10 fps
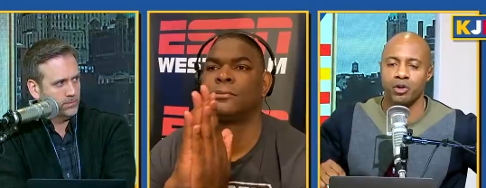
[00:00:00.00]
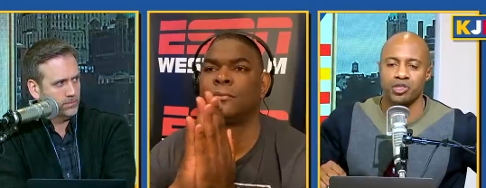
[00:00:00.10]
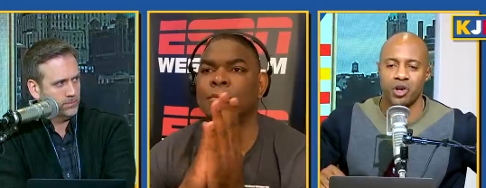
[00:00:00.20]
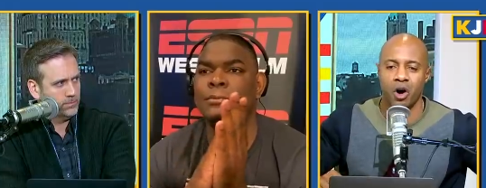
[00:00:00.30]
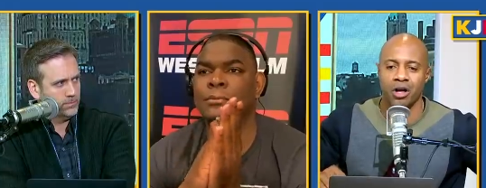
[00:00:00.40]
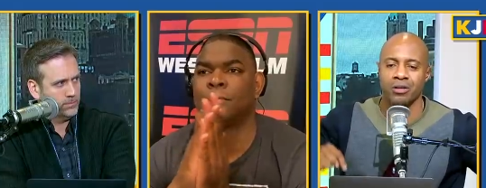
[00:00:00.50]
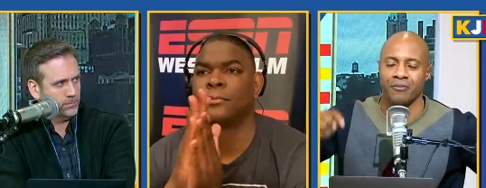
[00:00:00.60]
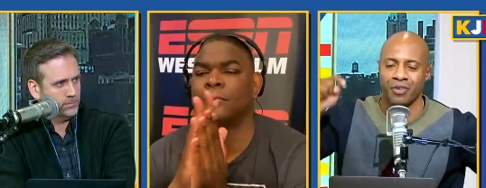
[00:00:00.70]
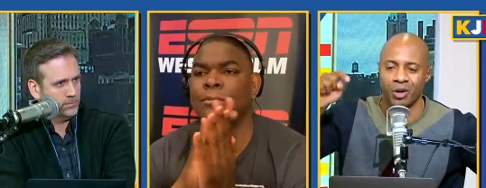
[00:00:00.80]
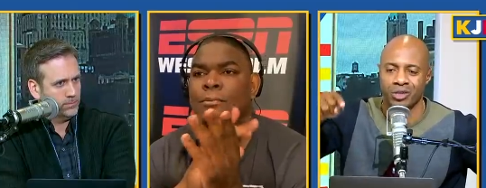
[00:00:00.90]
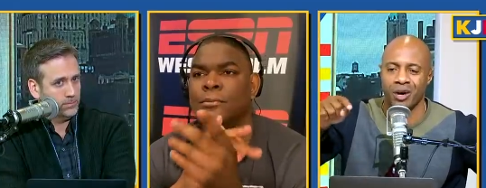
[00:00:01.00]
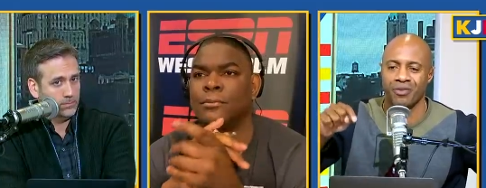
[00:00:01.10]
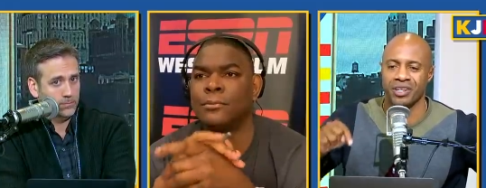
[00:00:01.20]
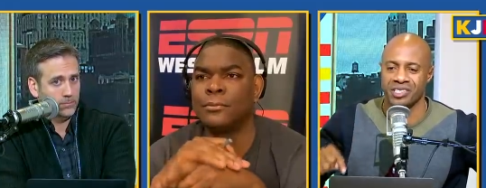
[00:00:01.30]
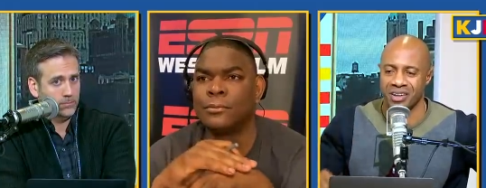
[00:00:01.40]
Speaker 1: saw the
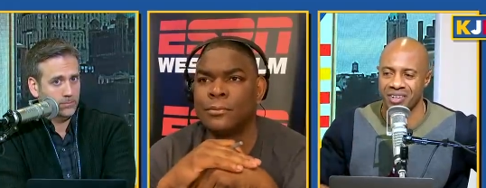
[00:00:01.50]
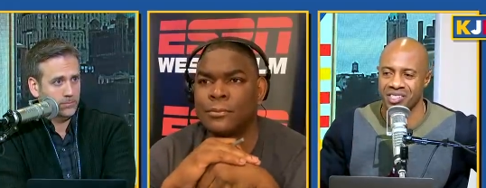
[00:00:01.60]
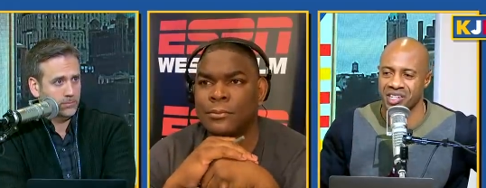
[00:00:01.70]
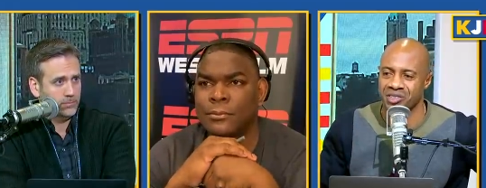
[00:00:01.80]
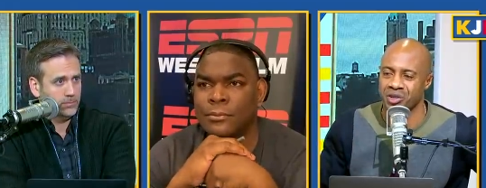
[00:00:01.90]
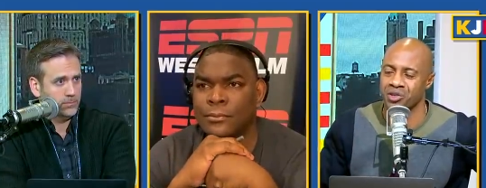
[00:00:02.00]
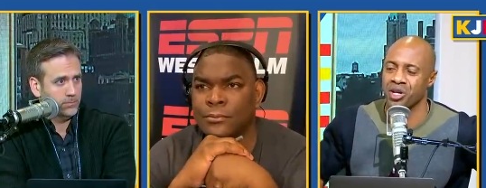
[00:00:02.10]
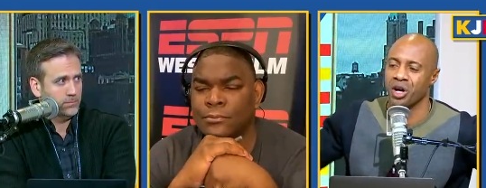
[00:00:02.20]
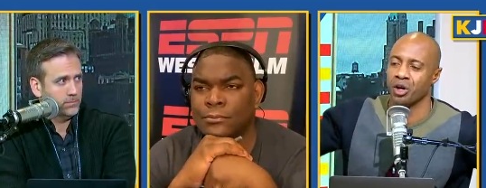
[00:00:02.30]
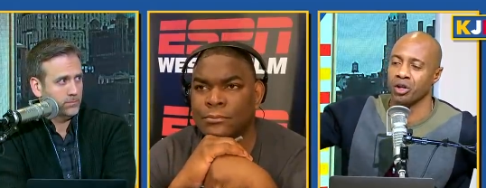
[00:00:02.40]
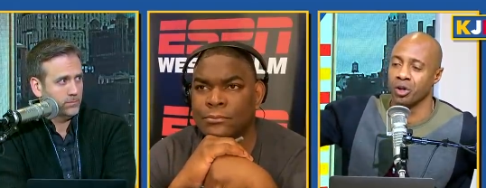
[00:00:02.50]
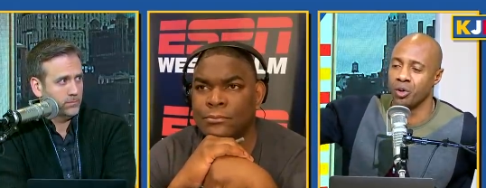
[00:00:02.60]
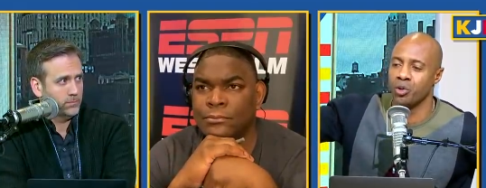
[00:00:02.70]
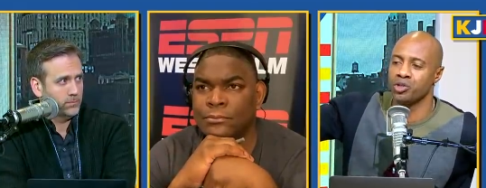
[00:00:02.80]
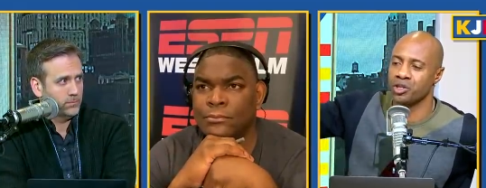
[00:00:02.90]
Philadelphia 76ers
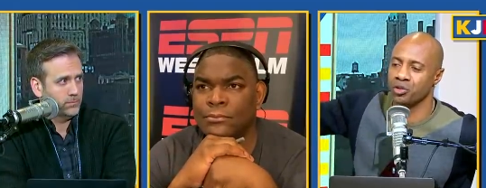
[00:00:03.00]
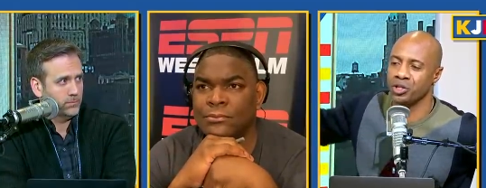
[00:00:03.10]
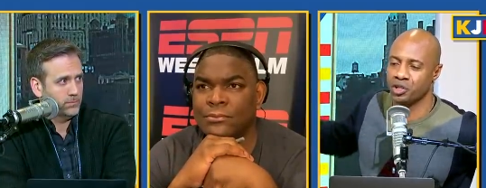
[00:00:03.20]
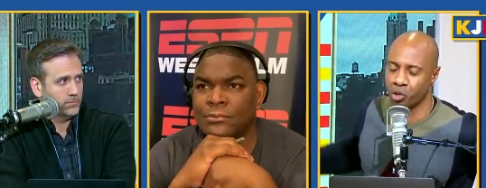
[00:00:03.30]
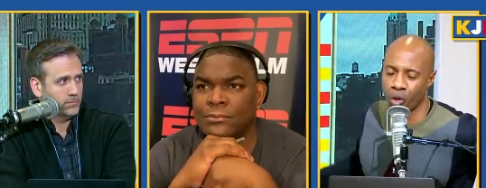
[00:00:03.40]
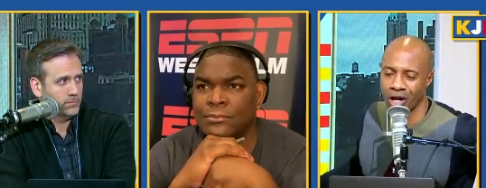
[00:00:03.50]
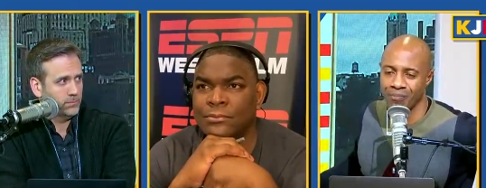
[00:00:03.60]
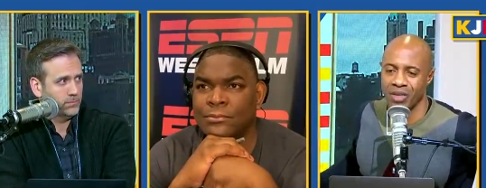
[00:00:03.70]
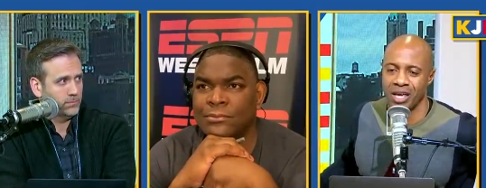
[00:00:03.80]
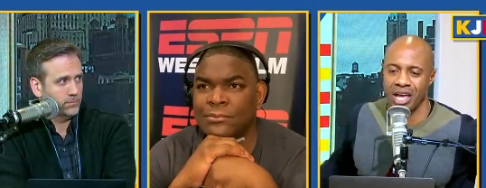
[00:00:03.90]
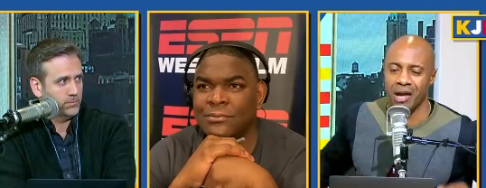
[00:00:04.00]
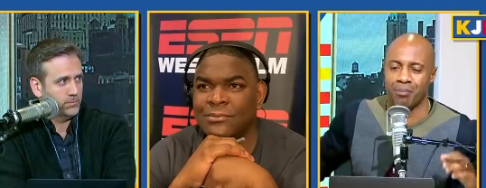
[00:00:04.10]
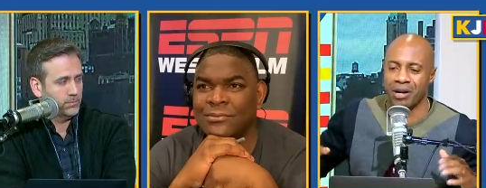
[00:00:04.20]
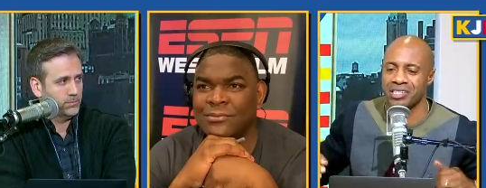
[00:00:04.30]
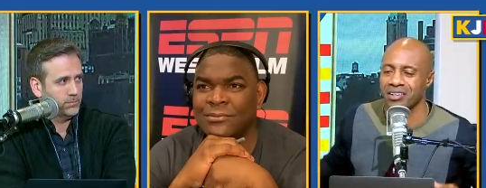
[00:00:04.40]
lose to Detroit, it
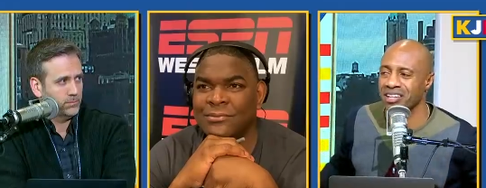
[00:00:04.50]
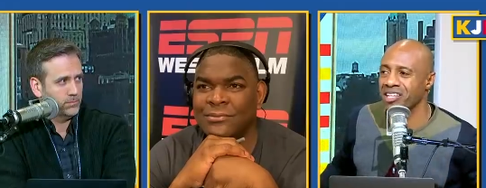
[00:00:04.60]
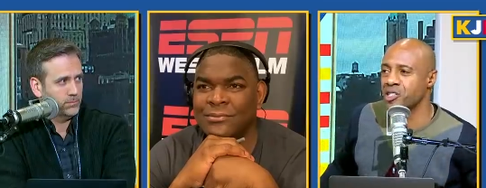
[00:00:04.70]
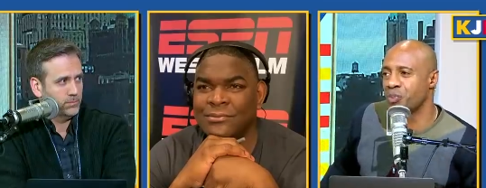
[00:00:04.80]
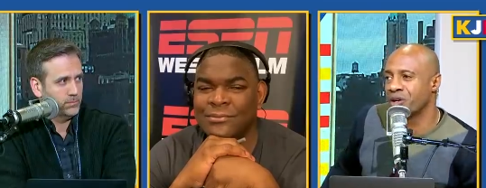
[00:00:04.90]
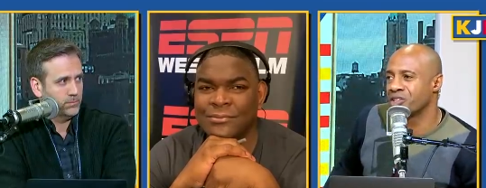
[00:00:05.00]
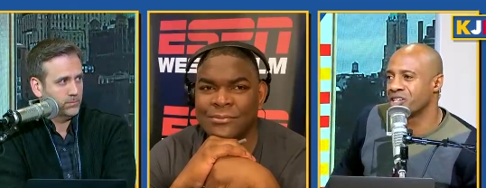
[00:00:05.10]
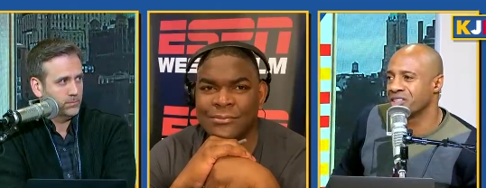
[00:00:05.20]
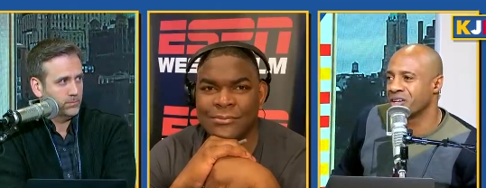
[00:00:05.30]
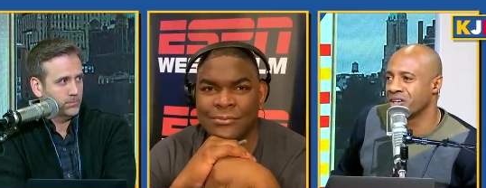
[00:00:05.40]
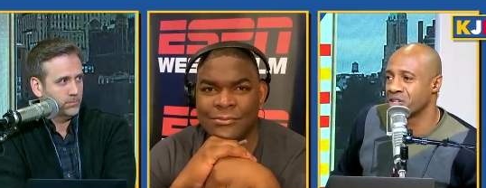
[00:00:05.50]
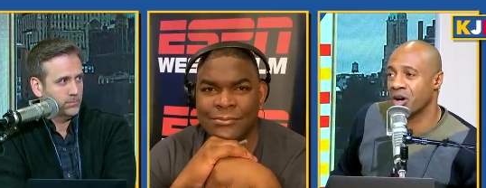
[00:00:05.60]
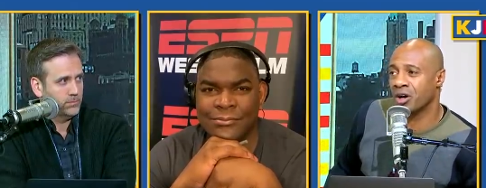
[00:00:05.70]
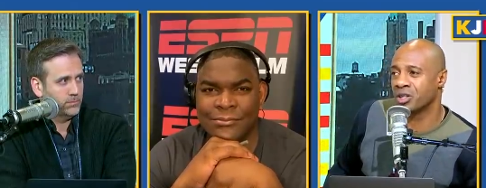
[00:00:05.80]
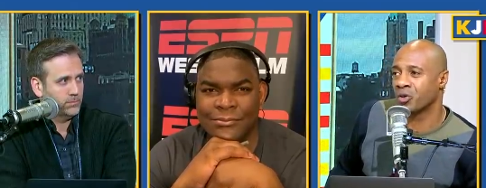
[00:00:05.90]
brings out the conspiracy theorists.
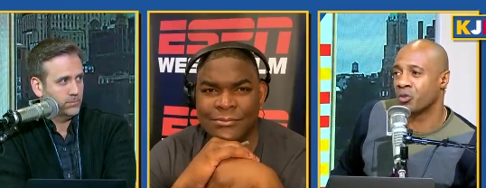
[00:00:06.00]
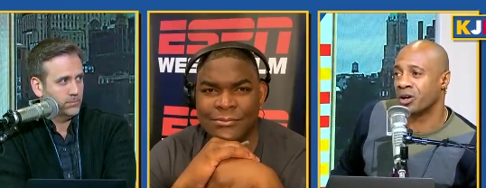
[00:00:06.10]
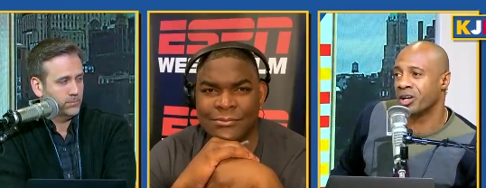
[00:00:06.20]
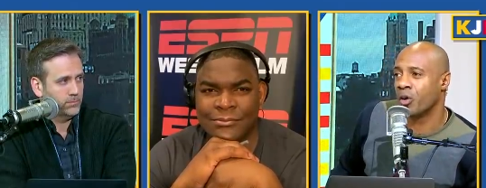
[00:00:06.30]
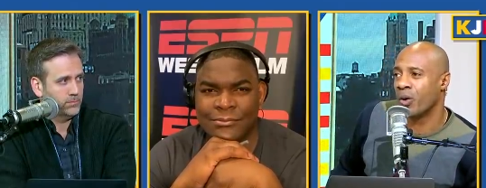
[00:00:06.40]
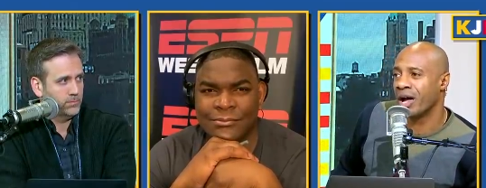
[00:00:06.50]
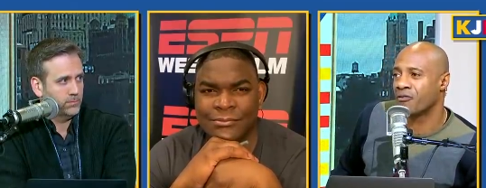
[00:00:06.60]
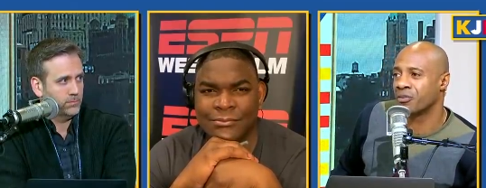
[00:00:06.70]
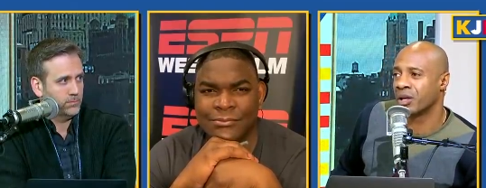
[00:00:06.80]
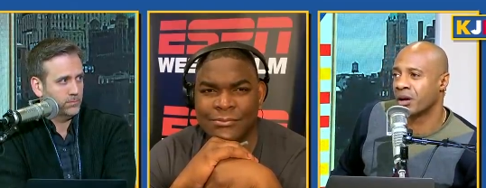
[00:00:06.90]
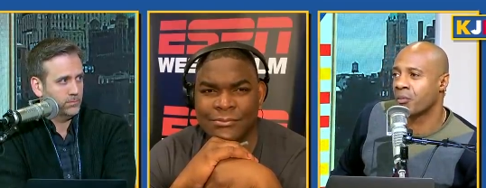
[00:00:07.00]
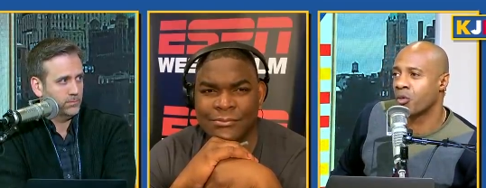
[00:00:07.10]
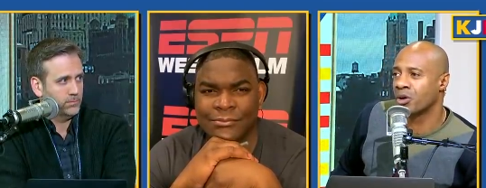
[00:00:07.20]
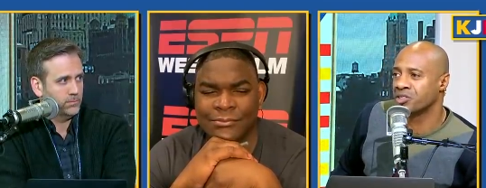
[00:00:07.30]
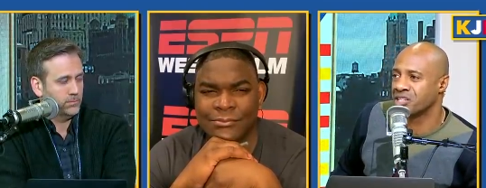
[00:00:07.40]
Oh, they're running away from the number
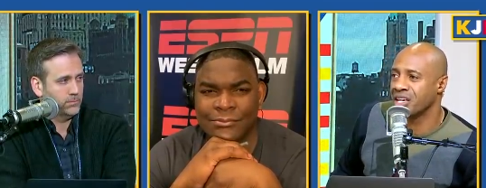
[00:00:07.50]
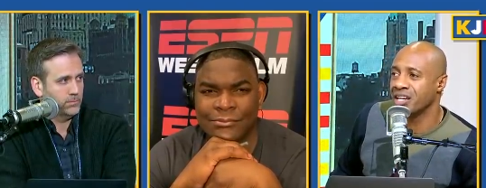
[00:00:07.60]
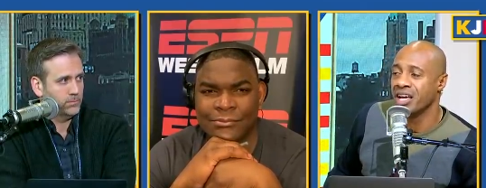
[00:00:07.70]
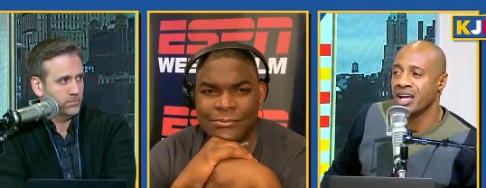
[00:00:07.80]
one seed.